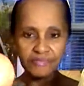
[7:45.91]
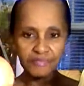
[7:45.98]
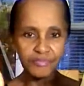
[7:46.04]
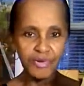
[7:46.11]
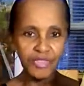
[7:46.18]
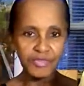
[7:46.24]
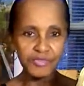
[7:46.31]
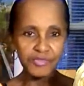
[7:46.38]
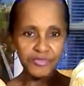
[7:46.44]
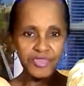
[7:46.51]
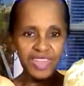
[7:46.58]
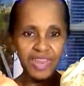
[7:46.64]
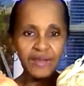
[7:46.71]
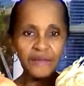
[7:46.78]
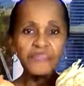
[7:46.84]
Brother's over
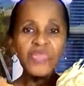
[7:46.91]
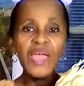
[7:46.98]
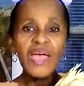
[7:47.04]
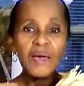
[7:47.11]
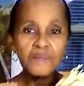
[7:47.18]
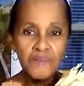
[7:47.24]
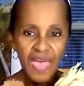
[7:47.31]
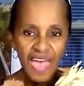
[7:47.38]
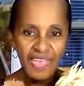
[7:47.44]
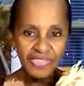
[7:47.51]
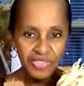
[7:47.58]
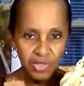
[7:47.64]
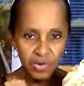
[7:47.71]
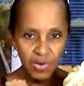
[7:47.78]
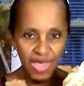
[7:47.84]
here.
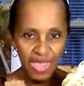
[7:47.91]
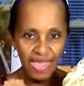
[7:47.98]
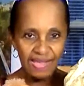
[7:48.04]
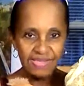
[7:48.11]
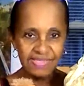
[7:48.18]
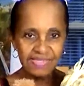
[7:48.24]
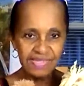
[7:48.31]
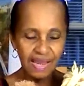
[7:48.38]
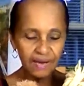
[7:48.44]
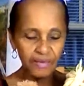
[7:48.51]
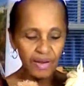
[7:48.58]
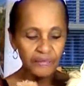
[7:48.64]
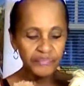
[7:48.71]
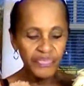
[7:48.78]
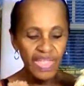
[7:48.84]
Matthew and
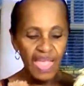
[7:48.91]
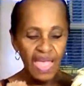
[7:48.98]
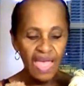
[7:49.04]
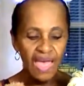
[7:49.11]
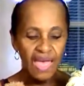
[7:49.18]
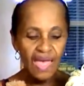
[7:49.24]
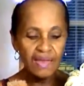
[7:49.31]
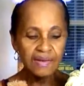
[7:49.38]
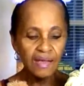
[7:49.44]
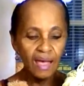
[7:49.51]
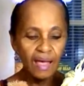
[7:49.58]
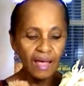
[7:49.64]
Sarah. And